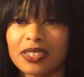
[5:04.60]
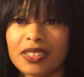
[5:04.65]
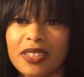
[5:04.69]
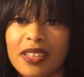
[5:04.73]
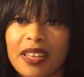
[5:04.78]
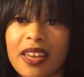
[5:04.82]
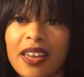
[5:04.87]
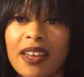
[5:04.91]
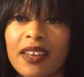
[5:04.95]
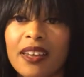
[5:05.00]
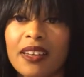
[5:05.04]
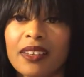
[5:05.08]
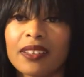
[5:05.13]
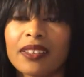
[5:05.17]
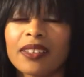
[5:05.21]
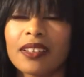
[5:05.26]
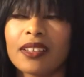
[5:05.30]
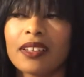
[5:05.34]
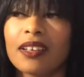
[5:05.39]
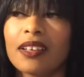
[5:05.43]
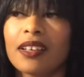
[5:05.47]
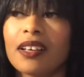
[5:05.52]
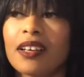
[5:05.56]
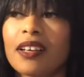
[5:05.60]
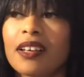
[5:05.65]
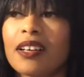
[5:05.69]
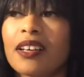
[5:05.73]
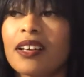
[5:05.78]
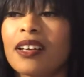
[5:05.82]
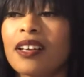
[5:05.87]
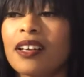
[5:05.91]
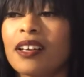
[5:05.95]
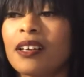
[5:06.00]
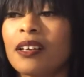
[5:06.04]
that.
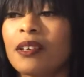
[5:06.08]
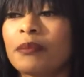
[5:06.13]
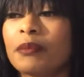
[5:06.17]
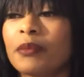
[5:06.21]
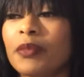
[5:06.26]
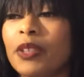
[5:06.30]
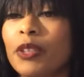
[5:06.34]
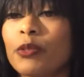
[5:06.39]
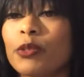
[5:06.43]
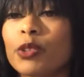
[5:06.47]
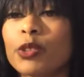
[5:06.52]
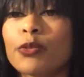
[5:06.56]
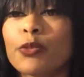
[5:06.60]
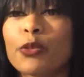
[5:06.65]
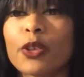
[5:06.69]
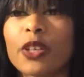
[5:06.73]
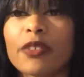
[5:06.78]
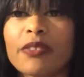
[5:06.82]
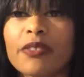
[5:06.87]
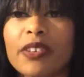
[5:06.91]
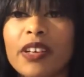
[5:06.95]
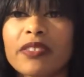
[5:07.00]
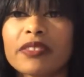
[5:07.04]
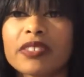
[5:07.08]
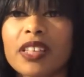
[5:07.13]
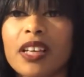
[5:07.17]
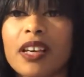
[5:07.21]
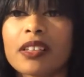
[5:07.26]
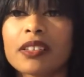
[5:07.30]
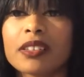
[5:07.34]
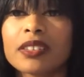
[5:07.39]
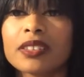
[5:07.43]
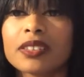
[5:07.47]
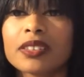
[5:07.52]
It was
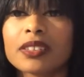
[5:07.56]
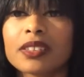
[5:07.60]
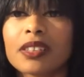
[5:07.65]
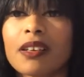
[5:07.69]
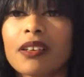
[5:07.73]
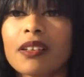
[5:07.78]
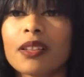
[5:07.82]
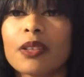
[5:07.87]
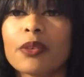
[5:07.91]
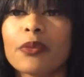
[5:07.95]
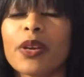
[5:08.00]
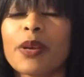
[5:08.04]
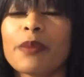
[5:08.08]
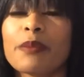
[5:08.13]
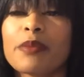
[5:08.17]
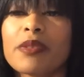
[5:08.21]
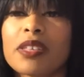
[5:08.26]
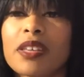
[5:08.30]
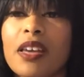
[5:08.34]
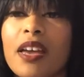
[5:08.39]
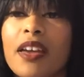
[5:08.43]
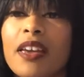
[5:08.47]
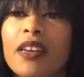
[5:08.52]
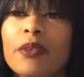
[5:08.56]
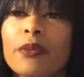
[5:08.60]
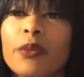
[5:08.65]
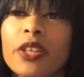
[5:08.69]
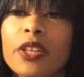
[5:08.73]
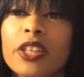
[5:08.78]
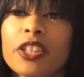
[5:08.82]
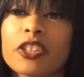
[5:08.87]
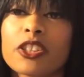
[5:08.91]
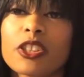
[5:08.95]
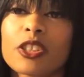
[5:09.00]
$45 on the website,
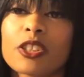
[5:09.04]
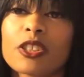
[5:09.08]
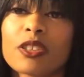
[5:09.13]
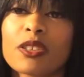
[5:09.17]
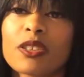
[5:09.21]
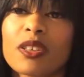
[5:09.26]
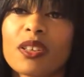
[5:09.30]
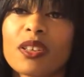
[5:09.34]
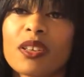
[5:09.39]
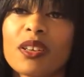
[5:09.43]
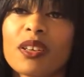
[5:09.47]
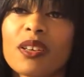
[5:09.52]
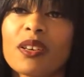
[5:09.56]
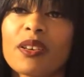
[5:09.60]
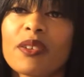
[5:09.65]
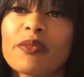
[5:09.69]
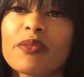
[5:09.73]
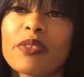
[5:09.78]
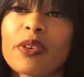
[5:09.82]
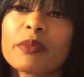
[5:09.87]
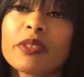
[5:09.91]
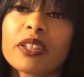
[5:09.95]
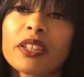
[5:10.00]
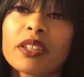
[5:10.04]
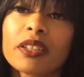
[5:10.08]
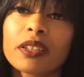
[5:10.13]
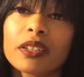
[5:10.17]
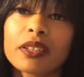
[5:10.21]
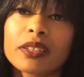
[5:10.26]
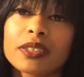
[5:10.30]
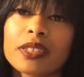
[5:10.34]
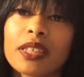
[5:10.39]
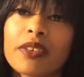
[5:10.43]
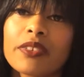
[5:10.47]
which from the
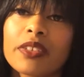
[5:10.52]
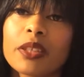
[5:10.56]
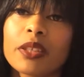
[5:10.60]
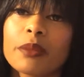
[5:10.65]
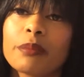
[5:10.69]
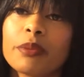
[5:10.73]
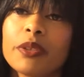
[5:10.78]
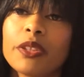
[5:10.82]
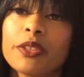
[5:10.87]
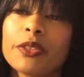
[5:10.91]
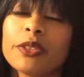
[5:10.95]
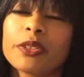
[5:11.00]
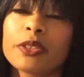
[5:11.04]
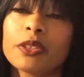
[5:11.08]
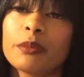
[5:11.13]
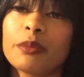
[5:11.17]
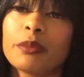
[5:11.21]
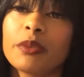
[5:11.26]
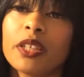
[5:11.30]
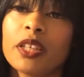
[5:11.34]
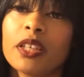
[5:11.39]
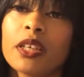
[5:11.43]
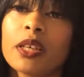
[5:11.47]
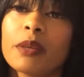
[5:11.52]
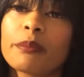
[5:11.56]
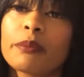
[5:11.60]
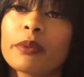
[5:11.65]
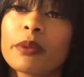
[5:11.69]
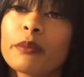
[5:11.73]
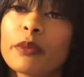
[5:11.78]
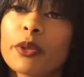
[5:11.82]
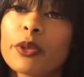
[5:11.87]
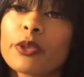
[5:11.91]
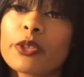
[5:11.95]
looks of it appears to be a
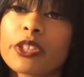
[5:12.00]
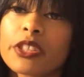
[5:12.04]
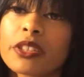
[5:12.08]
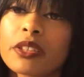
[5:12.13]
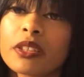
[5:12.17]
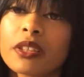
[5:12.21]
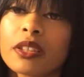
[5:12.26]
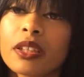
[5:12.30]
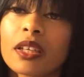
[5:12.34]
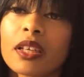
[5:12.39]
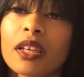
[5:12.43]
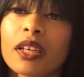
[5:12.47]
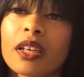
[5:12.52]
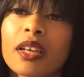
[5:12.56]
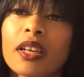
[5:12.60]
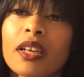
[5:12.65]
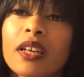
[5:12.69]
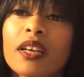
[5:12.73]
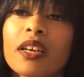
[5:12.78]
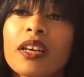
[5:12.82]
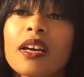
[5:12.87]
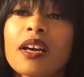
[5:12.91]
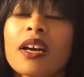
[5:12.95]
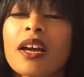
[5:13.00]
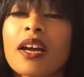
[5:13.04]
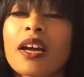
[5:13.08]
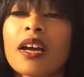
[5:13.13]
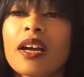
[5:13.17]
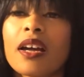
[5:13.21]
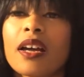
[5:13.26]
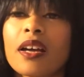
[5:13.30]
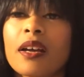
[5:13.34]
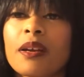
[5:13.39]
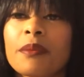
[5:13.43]
promotion.
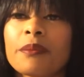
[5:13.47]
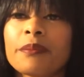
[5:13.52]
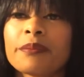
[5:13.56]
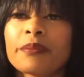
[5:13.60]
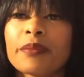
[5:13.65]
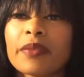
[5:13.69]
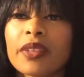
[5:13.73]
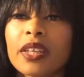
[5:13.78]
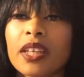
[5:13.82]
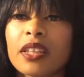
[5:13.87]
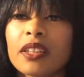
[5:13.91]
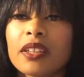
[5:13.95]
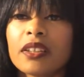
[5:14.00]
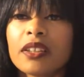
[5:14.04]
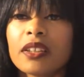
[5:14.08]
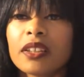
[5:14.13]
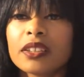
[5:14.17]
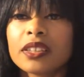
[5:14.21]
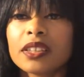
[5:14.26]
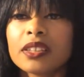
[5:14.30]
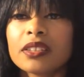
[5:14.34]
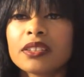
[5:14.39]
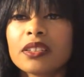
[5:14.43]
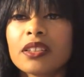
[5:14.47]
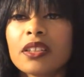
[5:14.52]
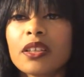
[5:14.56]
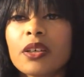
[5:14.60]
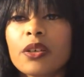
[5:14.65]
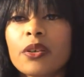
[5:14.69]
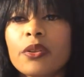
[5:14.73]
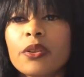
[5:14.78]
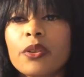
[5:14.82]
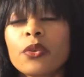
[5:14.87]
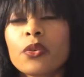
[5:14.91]
It looked as
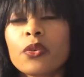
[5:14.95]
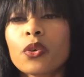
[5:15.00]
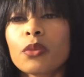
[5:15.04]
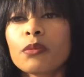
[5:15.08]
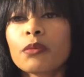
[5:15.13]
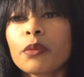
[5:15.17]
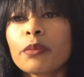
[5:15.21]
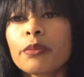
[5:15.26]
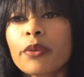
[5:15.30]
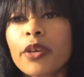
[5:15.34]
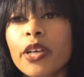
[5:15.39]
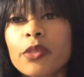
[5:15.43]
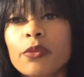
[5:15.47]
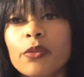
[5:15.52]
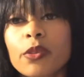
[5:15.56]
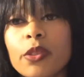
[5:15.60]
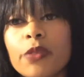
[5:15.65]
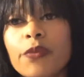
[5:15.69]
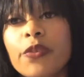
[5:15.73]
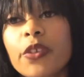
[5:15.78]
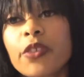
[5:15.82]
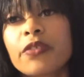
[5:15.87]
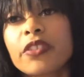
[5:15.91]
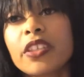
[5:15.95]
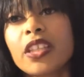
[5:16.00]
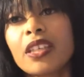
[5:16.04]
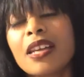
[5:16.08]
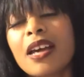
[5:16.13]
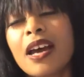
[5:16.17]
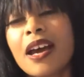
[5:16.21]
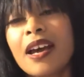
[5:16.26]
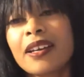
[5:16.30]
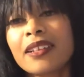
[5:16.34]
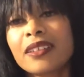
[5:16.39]
though the normal price was
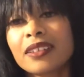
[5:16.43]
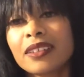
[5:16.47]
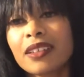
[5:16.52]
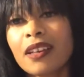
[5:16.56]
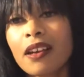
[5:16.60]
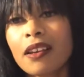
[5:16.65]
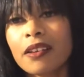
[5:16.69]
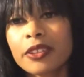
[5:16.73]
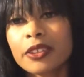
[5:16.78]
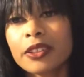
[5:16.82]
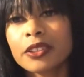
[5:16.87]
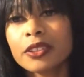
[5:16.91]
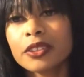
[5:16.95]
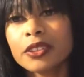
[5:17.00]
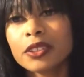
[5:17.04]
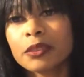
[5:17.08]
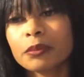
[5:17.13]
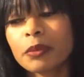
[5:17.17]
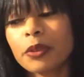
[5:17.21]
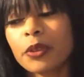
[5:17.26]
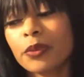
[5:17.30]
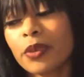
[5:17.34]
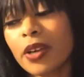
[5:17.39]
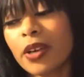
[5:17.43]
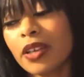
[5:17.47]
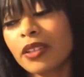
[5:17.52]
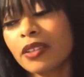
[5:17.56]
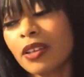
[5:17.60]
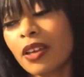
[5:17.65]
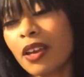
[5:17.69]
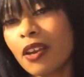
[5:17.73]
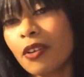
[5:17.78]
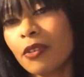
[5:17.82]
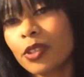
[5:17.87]
$59, but right
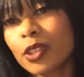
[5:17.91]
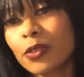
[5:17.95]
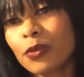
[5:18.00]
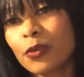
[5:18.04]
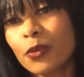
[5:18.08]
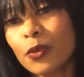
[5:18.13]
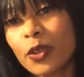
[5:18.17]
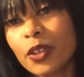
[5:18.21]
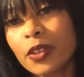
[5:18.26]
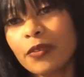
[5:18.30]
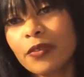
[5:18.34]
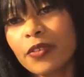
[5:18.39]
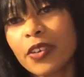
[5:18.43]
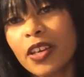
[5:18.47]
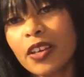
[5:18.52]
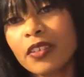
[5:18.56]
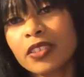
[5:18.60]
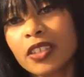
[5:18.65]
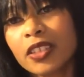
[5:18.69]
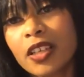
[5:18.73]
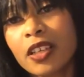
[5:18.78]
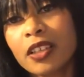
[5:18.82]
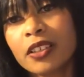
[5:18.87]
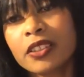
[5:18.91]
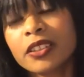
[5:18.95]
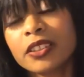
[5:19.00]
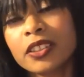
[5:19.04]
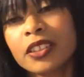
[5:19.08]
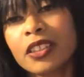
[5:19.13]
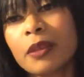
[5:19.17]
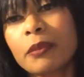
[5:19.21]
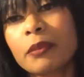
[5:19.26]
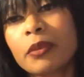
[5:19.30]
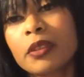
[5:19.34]
now it's $45,
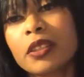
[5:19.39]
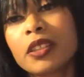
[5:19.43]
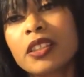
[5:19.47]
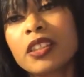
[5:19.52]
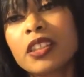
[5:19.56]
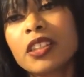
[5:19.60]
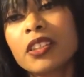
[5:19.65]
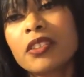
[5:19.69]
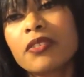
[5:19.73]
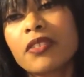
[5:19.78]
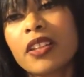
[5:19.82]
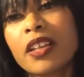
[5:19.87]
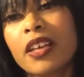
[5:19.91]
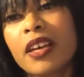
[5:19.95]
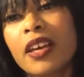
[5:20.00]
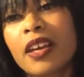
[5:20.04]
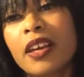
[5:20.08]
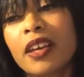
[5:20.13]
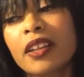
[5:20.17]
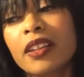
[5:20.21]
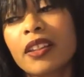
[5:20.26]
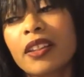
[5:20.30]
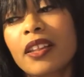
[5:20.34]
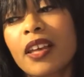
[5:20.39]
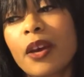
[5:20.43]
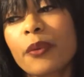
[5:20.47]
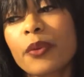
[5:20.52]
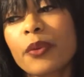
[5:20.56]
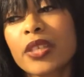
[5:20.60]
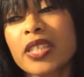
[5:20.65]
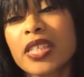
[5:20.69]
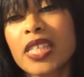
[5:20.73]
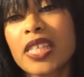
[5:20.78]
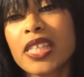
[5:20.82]
and I believe that that
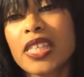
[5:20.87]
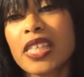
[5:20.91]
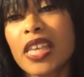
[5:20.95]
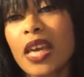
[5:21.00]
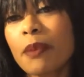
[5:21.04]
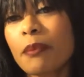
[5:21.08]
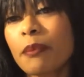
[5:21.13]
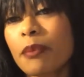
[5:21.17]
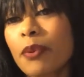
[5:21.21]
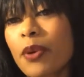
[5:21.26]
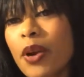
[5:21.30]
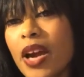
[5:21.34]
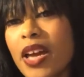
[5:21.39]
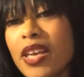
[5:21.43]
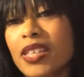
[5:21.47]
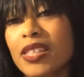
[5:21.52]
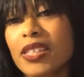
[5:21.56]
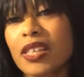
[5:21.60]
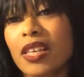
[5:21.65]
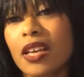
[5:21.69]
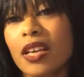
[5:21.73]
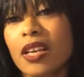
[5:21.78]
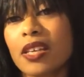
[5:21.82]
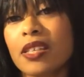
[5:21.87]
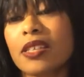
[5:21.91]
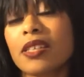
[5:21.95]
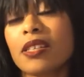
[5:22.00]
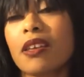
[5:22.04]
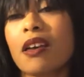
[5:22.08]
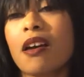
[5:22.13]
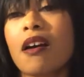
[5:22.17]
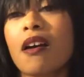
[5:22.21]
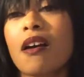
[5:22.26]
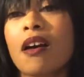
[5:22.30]
was the same price that I
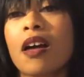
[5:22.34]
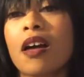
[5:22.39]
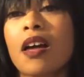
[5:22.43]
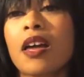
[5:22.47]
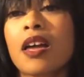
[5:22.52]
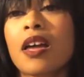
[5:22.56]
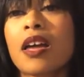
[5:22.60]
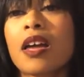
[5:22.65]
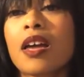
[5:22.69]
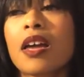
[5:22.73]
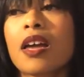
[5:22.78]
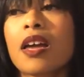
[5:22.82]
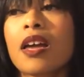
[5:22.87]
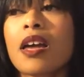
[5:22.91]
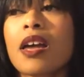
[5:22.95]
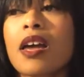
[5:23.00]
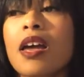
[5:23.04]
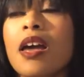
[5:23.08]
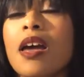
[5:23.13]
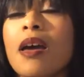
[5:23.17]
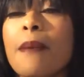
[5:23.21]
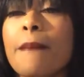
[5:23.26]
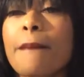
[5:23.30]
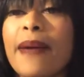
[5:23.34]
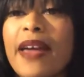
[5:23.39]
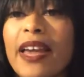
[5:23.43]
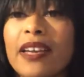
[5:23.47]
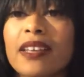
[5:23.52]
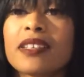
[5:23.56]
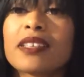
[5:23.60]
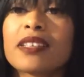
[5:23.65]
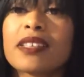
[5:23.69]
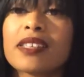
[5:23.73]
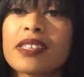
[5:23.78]
saw back
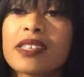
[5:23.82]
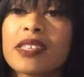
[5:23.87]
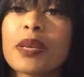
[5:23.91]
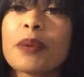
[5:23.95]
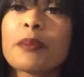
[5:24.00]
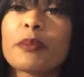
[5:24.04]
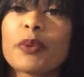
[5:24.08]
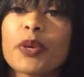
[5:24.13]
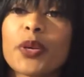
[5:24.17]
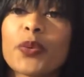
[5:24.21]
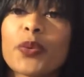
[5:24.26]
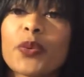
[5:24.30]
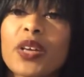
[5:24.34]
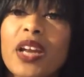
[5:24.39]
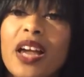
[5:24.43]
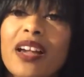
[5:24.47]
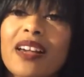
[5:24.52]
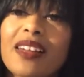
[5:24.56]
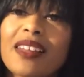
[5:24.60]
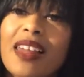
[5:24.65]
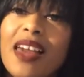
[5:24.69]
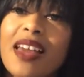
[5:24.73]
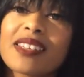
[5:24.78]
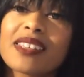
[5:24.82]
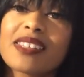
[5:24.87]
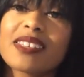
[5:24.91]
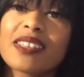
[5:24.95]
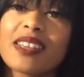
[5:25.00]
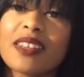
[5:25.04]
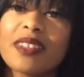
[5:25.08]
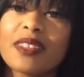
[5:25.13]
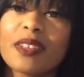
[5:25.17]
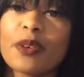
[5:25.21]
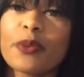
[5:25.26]
in December when I glanced
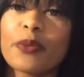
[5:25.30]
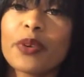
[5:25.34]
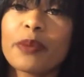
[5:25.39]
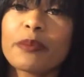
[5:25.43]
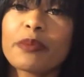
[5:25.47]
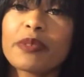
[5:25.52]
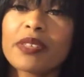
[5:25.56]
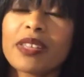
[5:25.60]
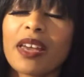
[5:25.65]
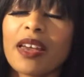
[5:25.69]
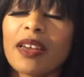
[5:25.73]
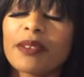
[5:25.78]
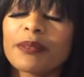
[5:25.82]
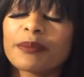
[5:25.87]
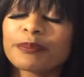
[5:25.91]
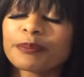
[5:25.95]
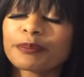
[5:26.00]
at their website.